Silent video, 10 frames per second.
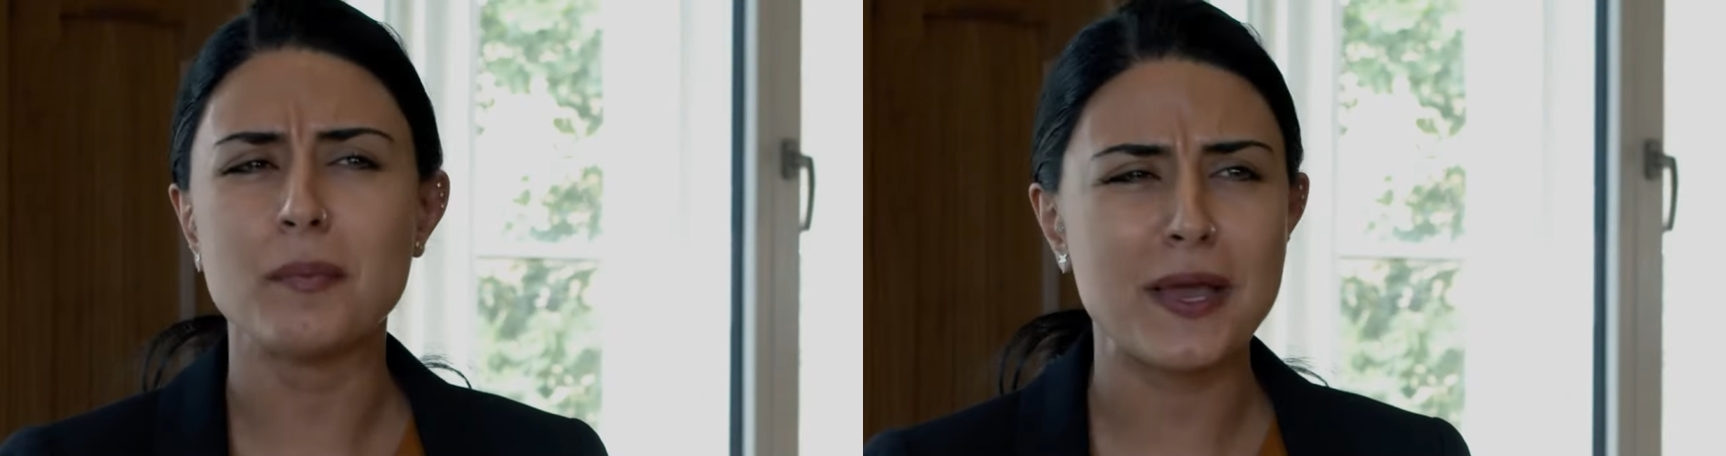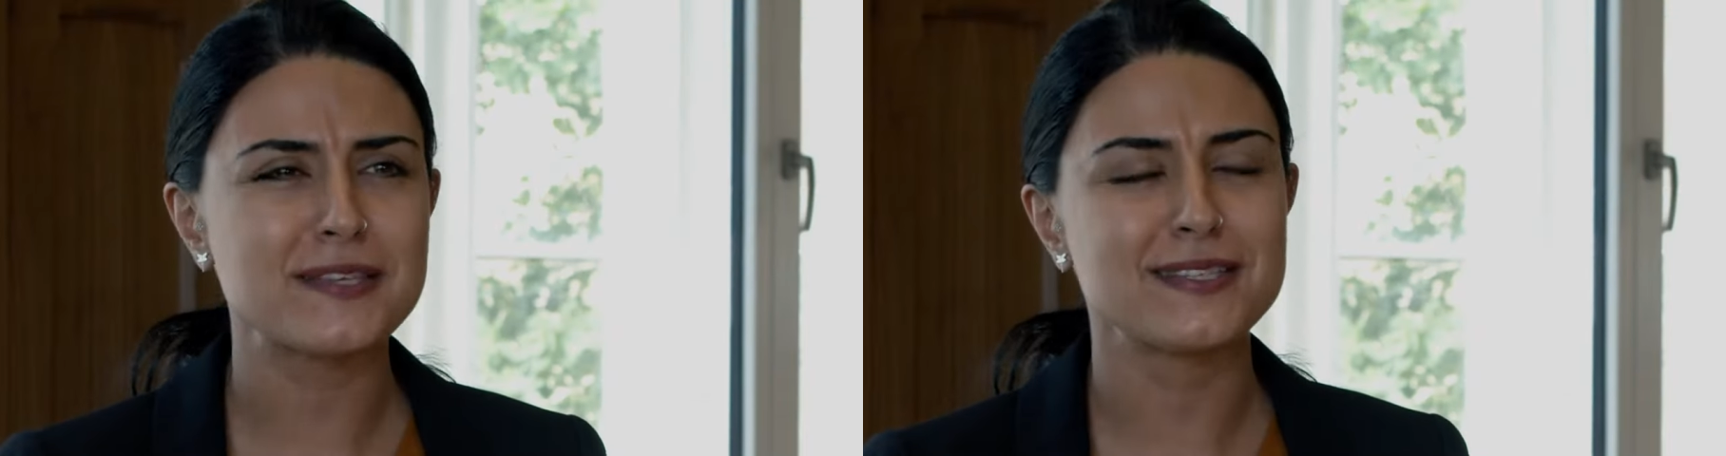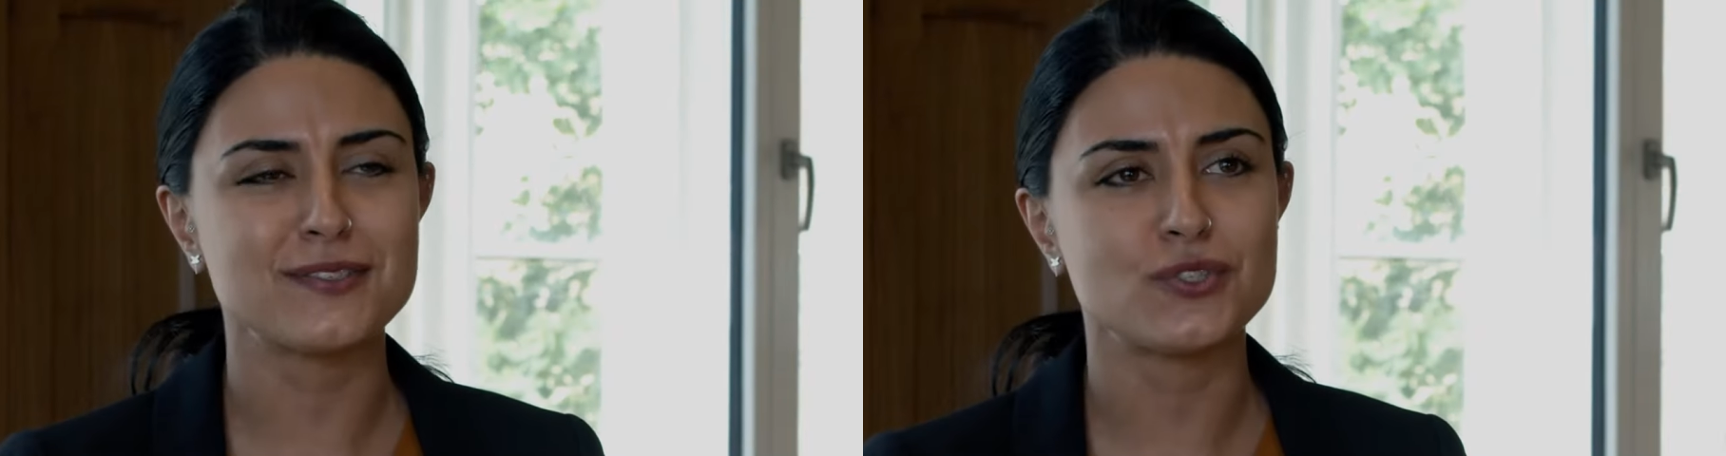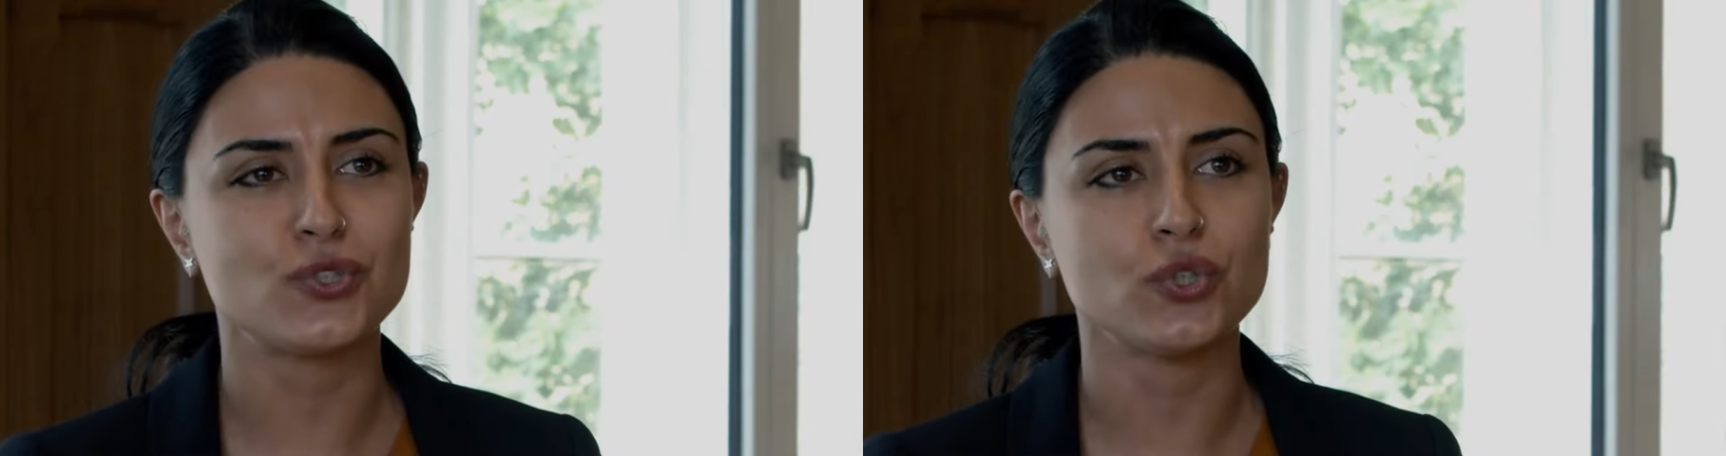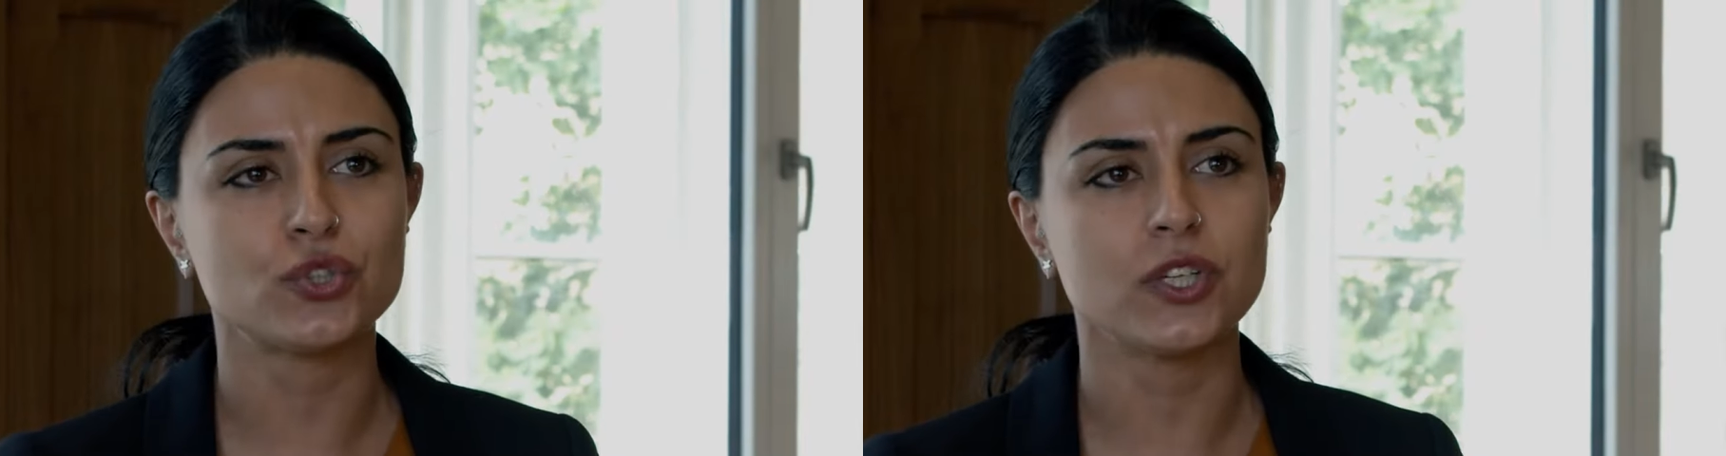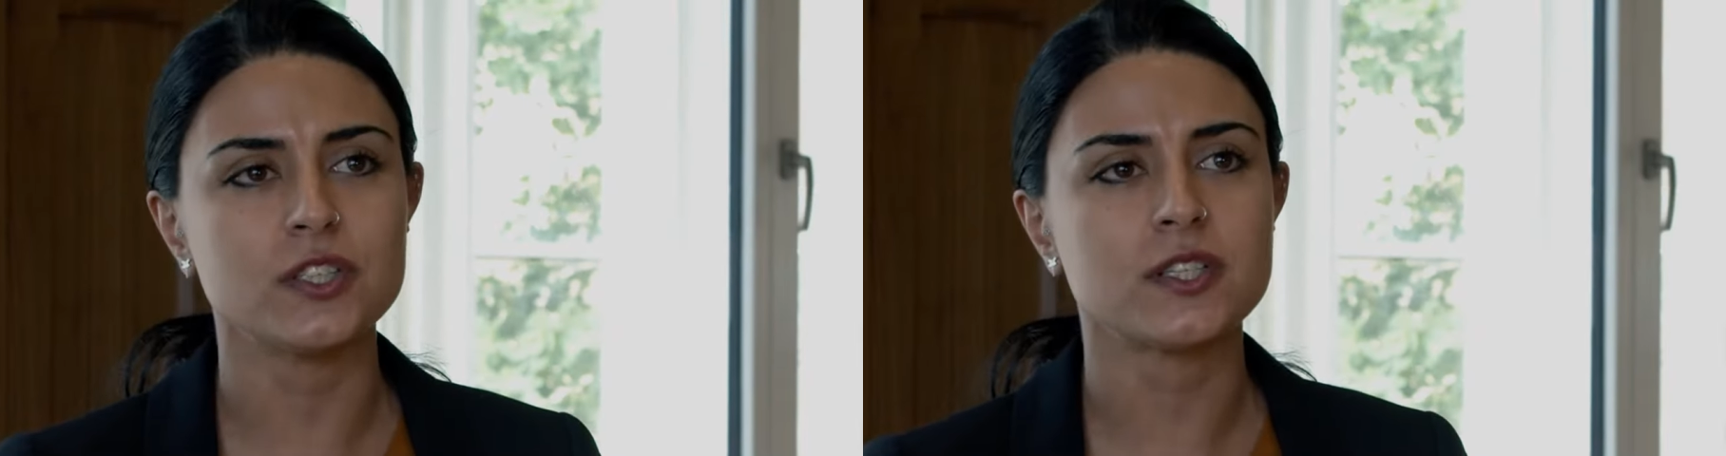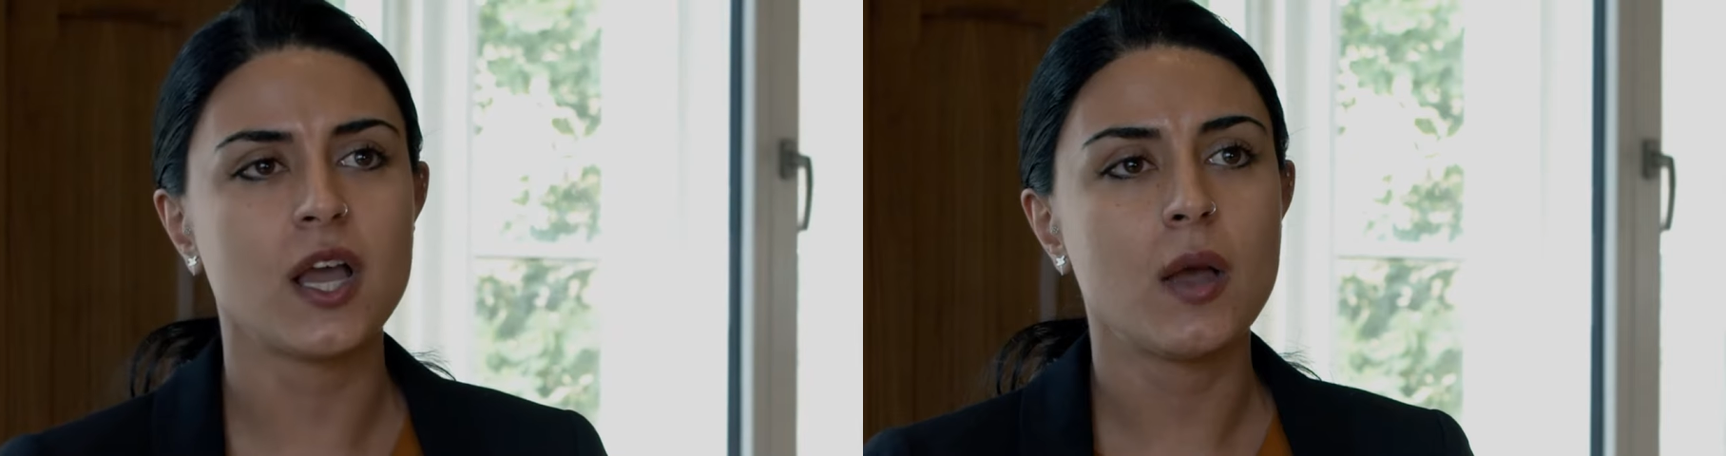the best institutions,